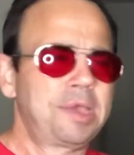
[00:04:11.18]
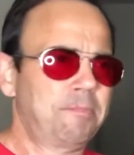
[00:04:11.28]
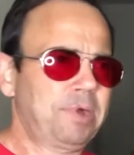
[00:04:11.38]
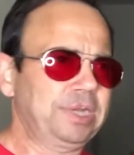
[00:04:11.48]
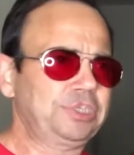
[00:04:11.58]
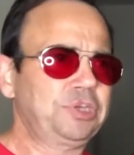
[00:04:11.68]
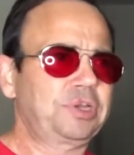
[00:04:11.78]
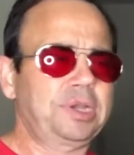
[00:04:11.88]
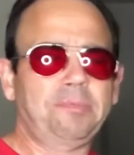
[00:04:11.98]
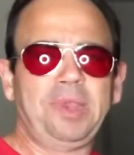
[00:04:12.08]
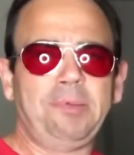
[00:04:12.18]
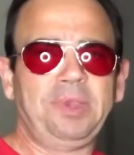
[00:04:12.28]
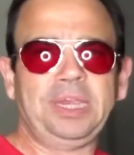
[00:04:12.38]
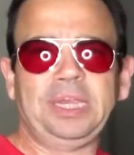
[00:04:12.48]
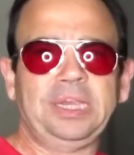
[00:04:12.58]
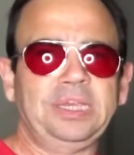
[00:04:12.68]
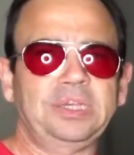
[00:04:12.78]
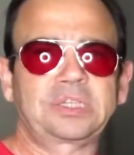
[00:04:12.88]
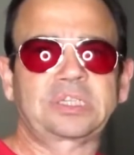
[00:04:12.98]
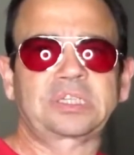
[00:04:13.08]
but you could maybe
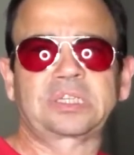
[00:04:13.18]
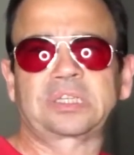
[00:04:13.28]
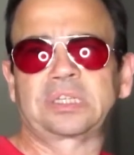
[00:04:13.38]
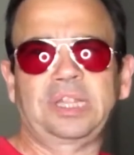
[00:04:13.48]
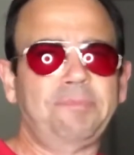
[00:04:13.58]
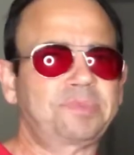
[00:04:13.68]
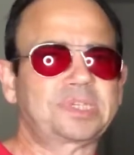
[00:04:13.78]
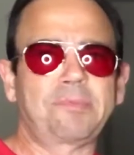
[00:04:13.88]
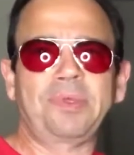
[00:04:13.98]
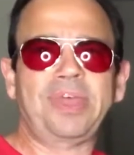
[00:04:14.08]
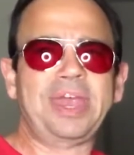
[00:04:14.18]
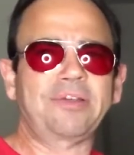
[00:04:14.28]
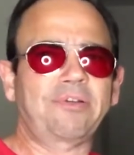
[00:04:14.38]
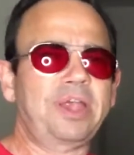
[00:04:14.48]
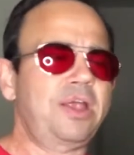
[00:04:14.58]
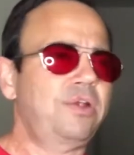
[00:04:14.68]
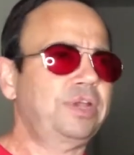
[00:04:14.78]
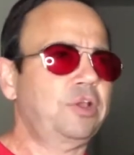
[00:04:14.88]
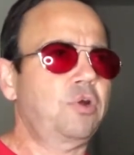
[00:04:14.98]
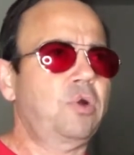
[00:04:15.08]
slip some of that around
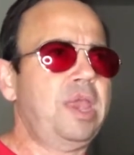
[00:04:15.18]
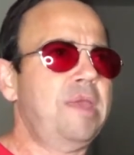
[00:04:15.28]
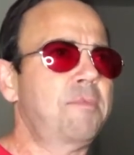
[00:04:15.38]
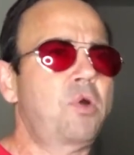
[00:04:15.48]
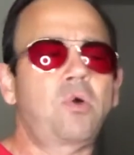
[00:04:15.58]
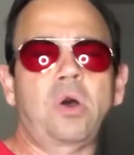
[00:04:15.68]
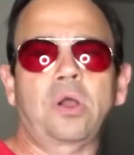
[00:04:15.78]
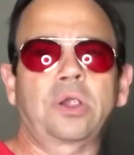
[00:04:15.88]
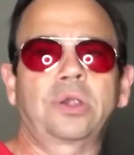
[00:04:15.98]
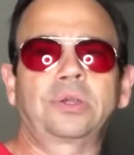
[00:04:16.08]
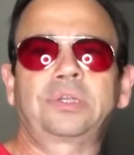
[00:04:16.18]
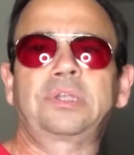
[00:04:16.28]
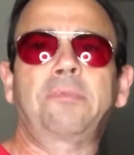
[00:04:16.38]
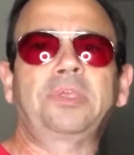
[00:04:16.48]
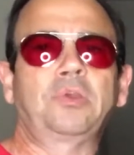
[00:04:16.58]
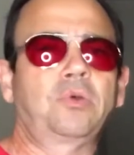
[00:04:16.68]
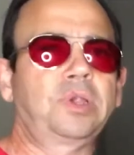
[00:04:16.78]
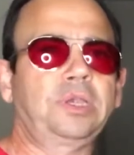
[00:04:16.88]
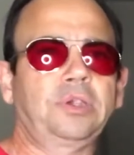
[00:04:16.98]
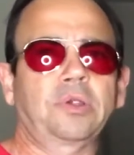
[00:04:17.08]
and go MORW
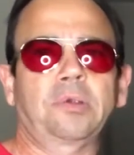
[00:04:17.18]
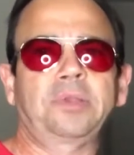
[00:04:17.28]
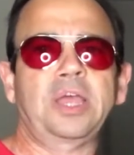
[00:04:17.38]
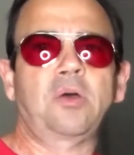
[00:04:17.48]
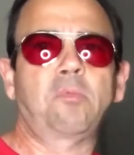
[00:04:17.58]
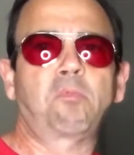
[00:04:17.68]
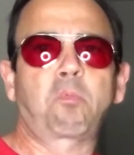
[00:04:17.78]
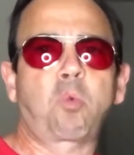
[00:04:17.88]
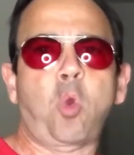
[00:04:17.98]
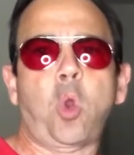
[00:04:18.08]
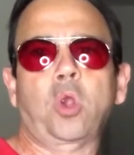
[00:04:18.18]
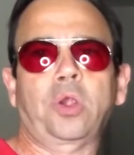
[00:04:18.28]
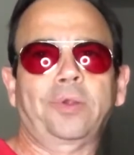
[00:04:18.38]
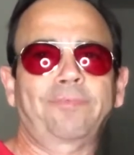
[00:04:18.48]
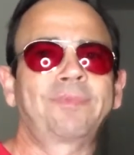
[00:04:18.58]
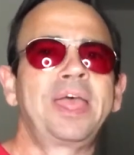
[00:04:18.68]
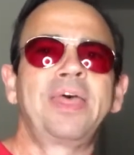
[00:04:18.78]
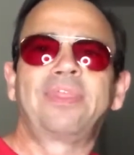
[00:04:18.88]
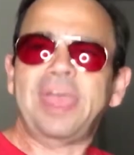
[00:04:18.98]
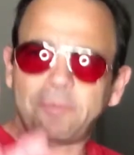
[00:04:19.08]
and you're now more.
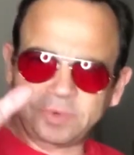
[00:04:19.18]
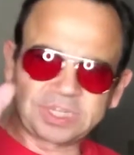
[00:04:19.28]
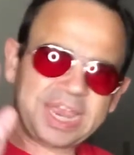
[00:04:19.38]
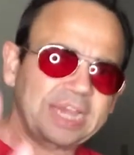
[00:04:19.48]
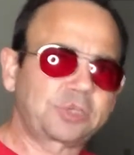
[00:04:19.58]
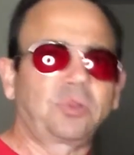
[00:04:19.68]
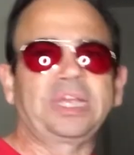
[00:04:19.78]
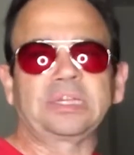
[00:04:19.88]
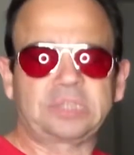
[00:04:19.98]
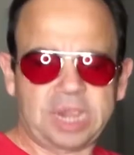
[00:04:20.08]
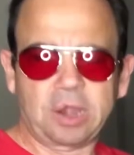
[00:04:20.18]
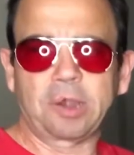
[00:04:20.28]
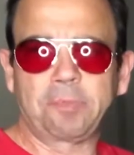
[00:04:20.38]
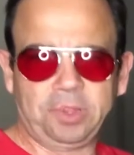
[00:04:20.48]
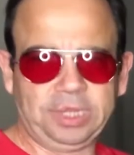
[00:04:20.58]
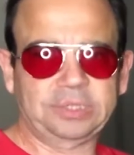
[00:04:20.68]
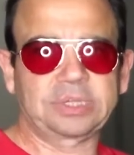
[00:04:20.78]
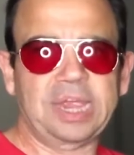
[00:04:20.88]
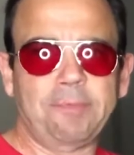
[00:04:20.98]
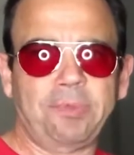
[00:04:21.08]
That was actually a terrible
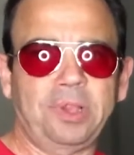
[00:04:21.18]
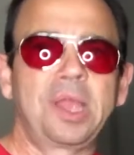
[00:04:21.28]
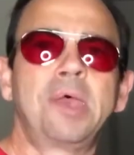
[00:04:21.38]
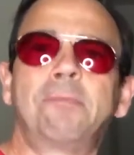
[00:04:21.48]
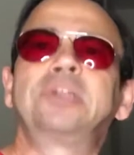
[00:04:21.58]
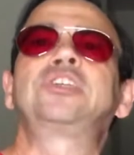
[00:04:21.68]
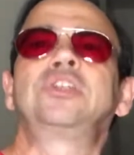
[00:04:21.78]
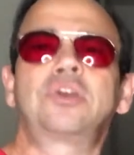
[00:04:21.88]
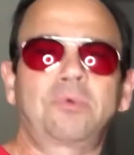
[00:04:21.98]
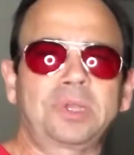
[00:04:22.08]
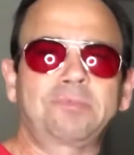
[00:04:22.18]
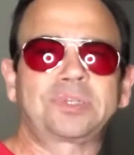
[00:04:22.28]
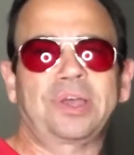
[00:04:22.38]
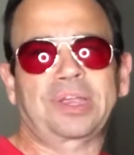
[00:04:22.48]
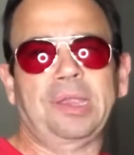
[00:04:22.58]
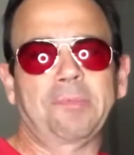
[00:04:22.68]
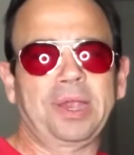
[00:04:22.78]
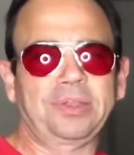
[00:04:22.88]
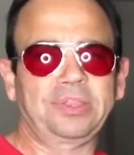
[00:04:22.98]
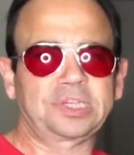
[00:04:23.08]
example, but you know what I'm talking
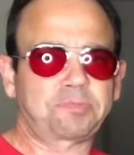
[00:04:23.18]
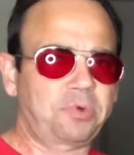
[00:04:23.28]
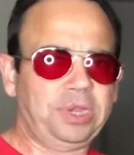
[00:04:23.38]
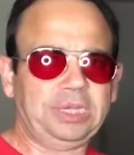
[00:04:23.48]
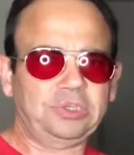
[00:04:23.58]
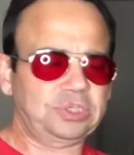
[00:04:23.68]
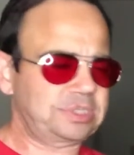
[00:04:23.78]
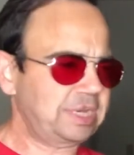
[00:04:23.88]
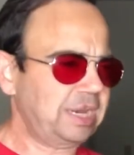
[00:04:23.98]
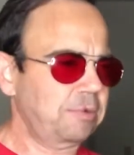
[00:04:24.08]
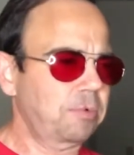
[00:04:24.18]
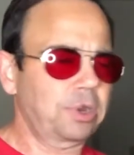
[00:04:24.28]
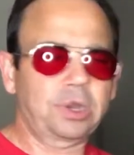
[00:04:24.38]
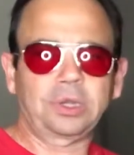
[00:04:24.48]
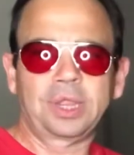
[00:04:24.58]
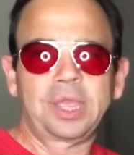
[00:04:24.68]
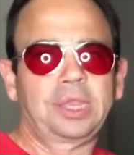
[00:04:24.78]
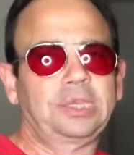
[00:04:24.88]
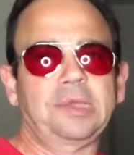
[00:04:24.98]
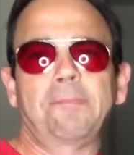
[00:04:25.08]
about at this point. You just take a word,
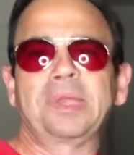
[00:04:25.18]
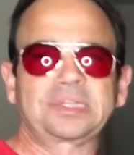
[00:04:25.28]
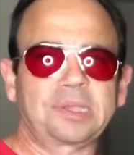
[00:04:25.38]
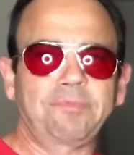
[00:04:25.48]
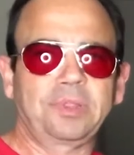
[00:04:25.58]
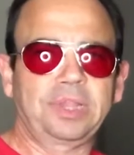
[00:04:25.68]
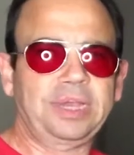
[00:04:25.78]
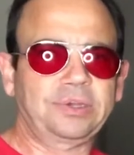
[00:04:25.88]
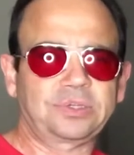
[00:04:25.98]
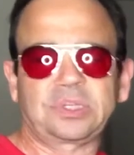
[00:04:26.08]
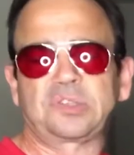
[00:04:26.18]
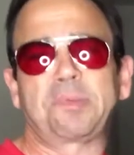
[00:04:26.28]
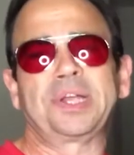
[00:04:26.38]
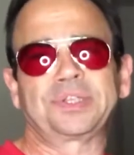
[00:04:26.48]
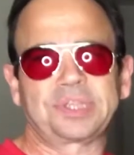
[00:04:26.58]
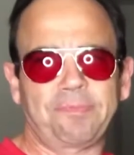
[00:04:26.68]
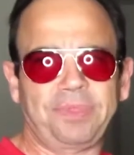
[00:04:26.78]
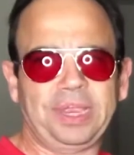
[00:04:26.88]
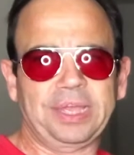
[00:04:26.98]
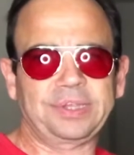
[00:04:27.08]
you mix up the letters to spell
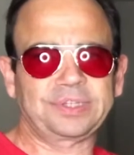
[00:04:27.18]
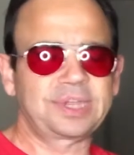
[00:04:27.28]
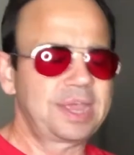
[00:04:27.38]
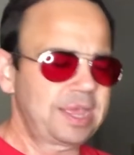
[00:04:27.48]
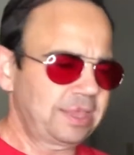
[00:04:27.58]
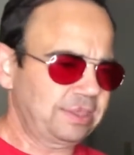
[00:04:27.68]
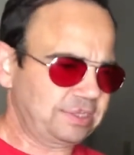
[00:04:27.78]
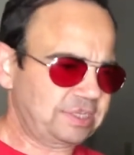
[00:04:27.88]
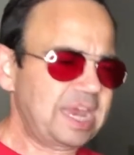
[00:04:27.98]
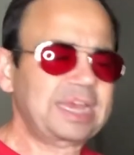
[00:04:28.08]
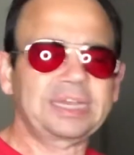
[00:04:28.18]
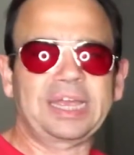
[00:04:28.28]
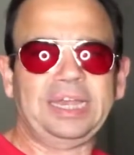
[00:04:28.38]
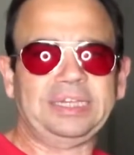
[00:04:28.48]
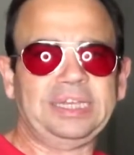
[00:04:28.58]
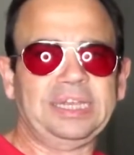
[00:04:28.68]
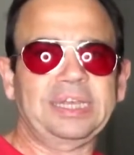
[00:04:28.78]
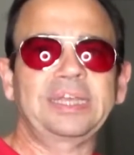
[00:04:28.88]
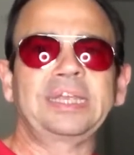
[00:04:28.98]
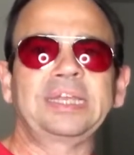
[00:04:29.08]
something else. The second
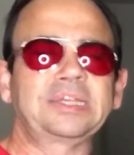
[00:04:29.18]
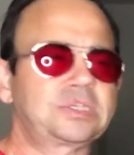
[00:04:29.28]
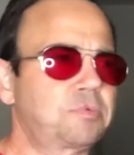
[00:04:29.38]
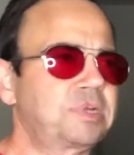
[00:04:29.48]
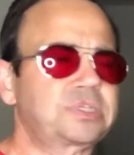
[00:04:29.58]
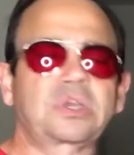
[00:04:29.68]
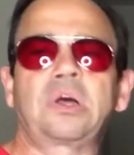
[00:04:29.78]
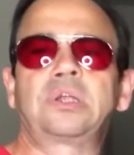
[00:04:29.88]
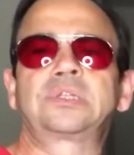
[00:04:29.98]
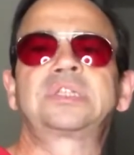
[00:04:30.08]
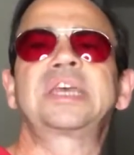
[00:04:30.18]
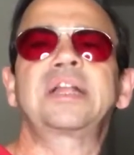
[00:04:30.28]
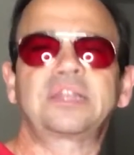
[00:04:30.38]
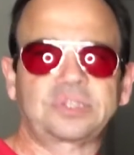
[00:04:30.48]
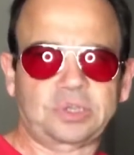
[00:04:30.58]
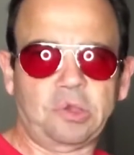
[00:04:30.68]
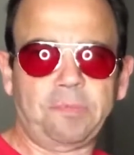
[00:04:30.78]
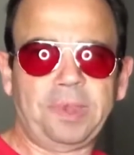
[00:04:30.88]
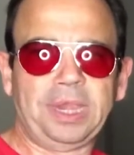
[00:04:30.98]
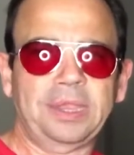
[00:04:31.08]
idea is what's called
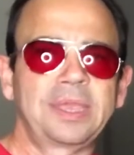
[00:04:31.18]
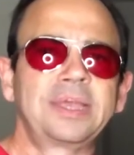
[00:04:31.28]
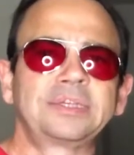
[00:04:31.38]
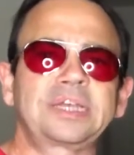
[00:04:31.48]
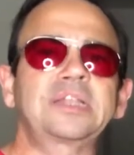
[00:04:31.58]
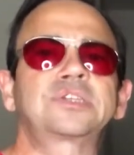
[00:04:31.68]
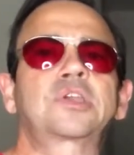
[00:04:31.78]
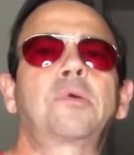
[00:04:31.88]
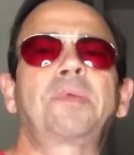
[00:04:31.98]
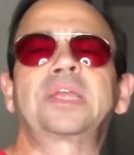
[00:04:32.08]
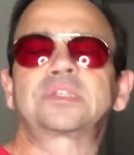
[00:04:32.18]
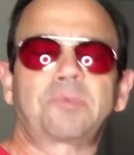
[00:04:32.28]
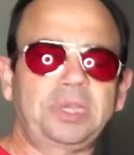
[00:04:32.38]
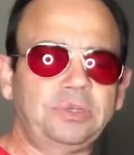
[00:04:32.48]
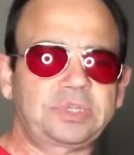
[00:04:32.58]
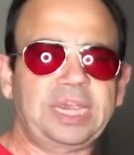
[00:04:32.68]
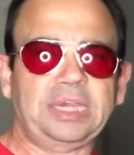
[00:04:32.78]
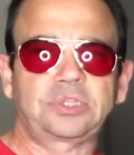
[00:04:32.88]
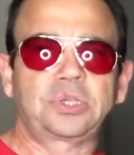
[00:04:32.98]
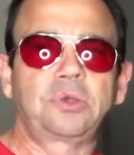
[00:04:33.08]
telescoping. Telescoping is when you
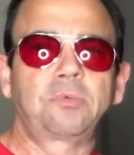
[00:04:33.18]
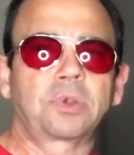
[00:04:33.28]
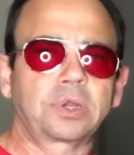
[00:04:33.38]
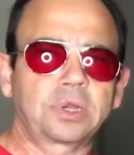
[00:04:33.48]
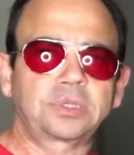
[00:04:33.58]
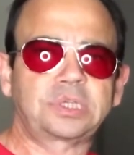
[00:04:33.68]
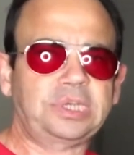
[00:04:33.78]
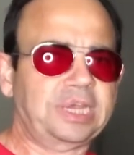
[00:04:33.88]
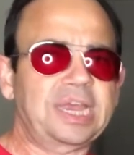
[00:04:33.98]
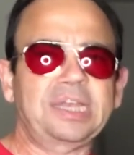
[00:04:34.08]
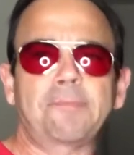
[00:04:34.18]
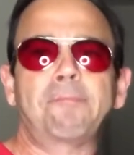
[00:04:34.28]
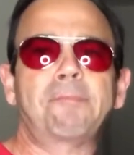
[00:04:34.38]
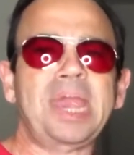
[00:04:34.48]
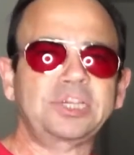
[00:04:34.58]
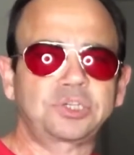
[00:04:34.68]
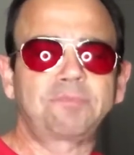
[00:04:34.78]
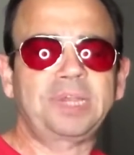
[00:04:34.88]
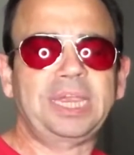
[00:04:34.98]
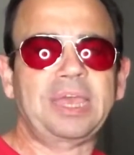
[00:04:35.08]
take 2 words and you kind of mash
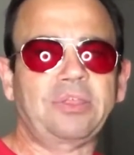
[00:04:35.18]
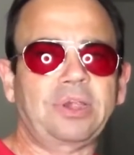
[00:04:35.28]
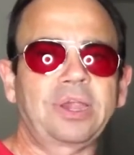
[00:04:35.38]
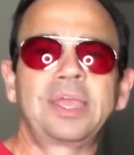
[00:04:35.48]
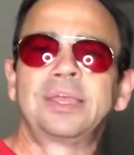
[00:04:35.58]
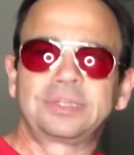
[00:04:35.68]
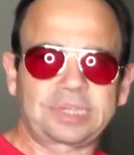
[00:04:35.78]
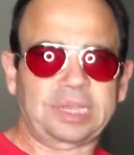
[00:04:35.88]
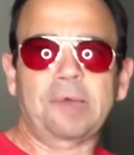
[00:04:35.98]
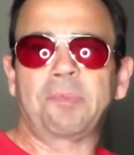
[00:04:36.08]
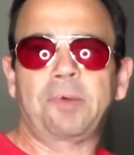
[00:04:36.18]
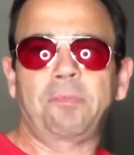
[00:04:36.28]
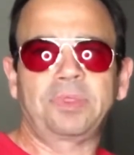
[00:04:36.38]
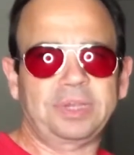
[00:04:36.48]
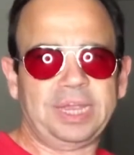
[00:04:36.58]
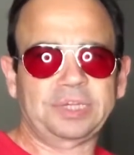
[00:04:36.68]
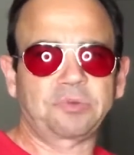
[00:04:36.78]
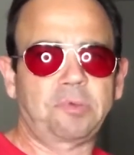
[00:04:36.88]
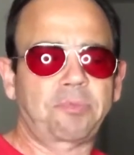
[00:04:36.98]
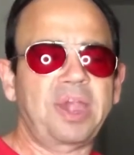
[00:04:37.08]
them together to come up with an
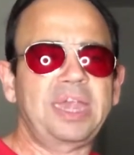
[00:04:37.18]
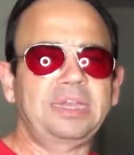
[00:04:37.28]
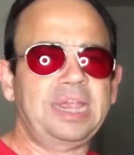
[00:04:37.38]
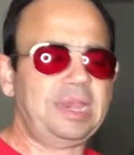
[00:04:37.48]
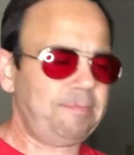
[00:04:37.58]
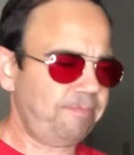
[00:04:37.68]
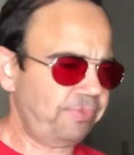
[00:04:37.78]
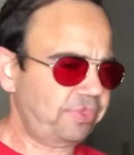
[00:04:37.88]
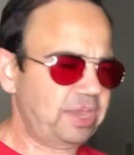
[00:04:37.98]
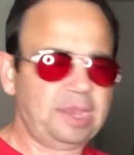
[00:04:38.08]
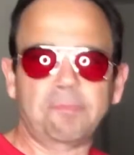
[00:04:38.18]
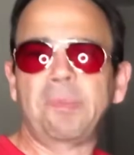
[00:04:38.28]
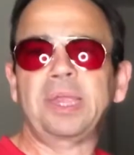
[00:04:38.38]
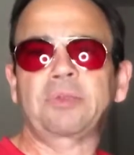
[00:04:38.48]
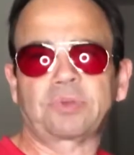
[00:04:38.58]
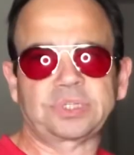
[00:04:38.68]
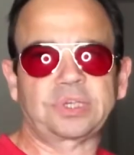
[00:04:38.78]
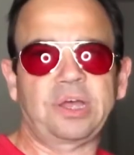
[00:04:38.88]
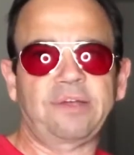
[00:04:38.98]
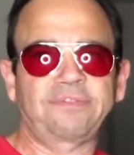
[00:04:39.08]
actual brand name. Think
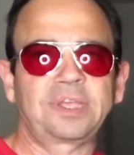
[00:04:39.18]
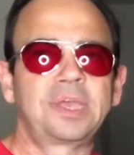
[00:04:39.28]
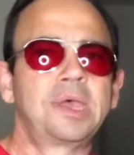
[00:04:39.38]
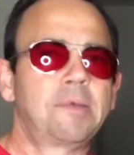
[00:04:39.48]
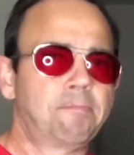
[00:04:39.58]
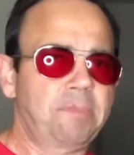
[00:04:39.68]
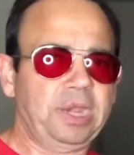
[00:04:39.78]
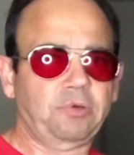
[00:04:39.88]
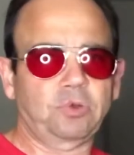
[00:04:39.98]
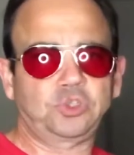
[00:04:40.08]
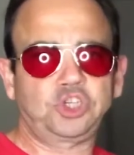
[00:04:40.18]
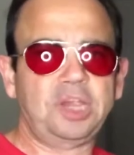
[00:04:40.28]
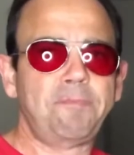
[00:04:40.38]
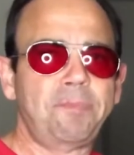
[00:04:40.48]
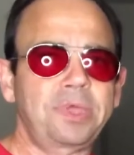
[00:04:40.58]
Microsoft, microchip,